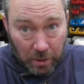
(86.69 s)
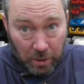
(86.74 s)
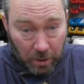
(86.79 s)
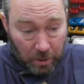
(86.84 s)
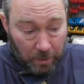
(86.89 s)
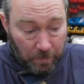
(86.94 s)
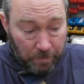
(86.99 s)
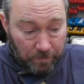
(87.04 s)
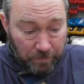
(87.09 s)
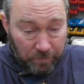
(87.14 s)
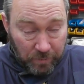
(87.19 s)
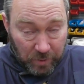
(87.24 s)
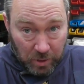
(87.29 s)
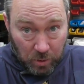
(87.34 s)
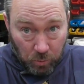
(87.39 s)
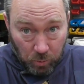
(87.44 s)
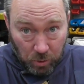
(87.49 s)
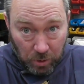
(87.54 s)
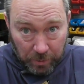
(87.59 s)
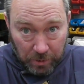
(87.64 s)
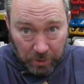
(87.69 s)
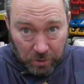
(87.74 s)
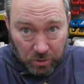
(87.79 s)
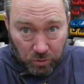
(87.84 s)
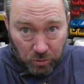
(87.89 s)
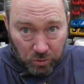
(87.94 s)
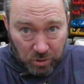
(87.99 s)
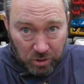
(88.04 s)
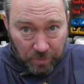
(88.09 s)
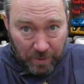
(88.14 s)
the one I'm going to
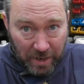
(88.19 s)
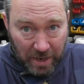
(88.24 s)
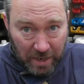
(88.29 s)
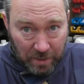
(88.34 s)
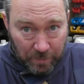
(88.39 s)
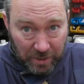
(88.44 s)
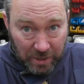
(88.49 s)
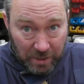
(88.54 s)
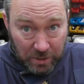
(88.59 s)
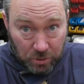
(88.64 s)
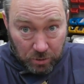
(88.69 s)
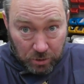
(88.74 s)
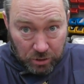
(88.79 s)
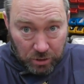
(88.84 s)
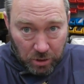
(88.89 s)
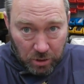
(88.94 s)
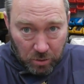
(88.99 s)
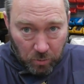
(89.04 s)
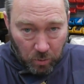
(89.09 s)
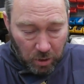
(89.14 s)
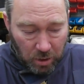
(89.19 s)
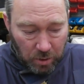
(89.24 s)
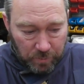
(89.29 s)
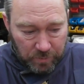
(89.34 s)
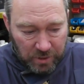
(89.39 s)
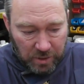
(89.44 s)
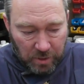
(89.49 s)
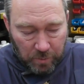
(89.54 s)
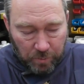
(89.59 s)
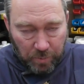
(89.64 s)
talk to you about in a minute, I'll show you what
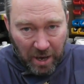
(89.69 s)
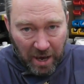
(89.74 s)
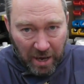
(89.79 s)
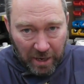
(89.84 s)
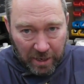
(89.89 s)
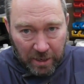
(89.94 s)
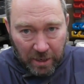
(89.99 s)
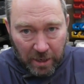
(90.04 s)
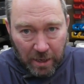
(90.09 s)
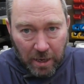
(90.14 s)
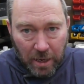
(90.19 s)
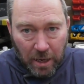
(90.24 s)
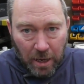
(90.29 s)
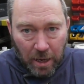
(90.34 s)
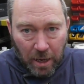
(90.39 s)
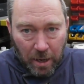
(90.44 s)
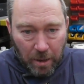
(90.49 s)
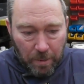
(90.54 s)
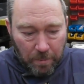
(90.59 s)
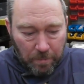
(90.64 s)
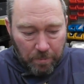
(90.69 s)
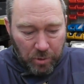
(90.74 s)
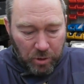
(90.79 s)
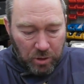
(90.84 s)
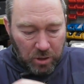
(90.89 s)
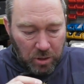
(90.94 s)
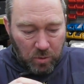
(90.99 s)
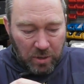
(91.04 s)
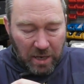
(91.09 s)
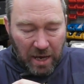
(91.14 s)
comes in the pack, but
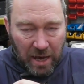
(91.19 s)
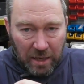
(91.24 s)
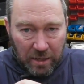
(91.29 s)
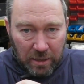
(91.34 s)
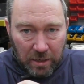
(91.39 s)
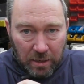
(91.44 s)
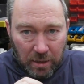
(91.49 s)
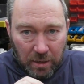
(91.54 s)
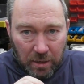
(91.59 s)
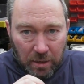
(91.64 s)
you can